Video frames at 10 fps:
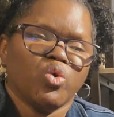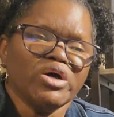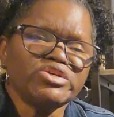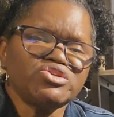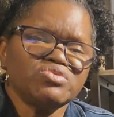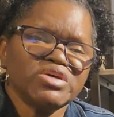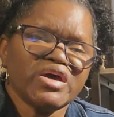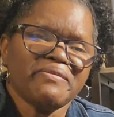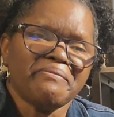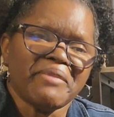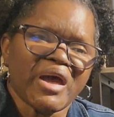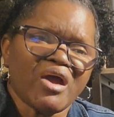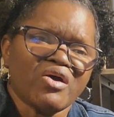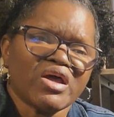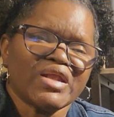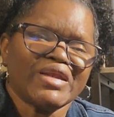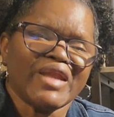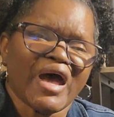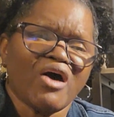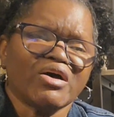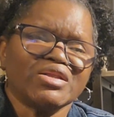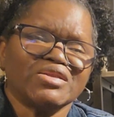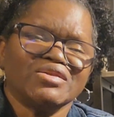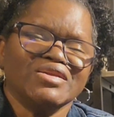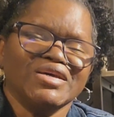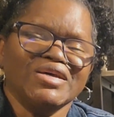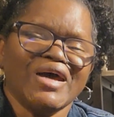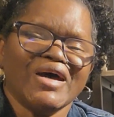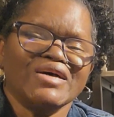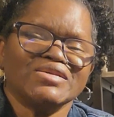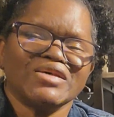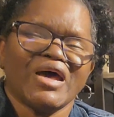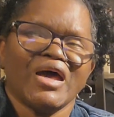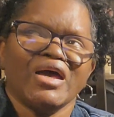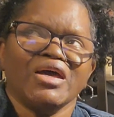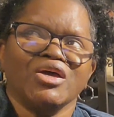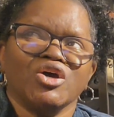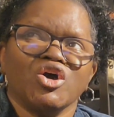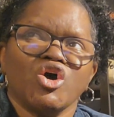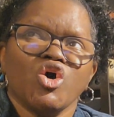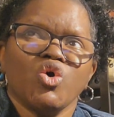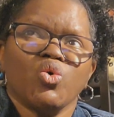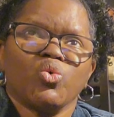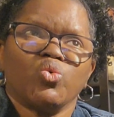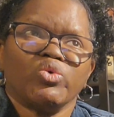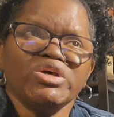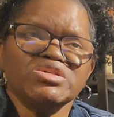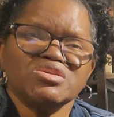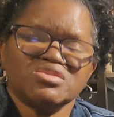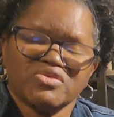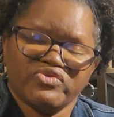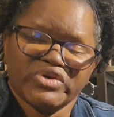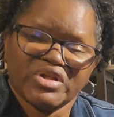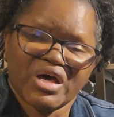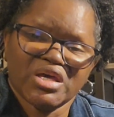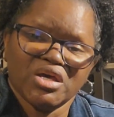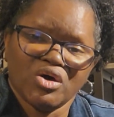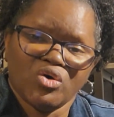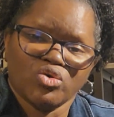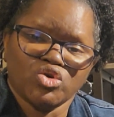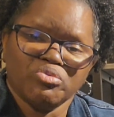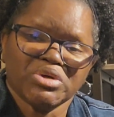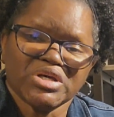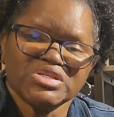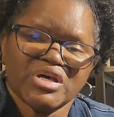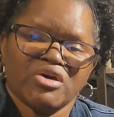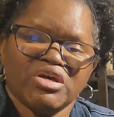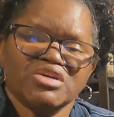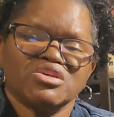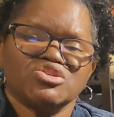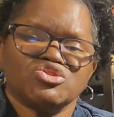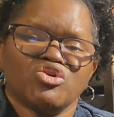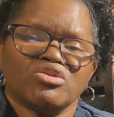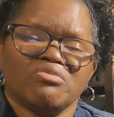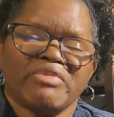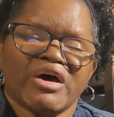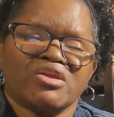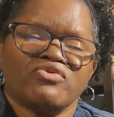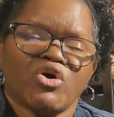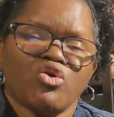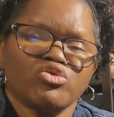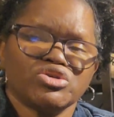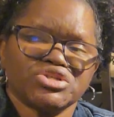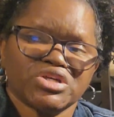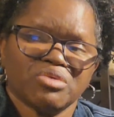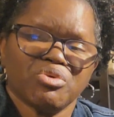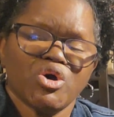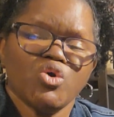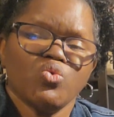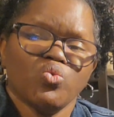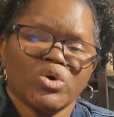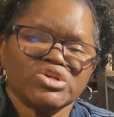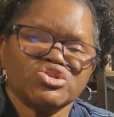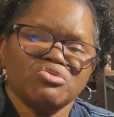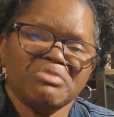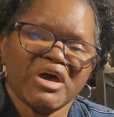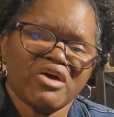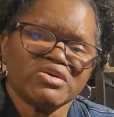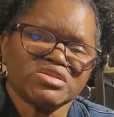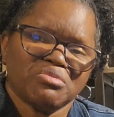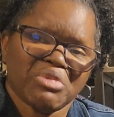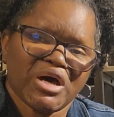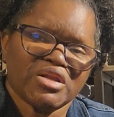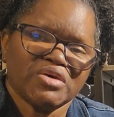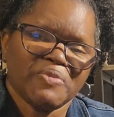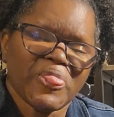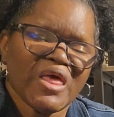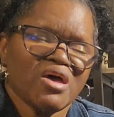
Once you get married, now he has a reason to feel like he owns you, because there is a certain amount of ownership once you marry somebody.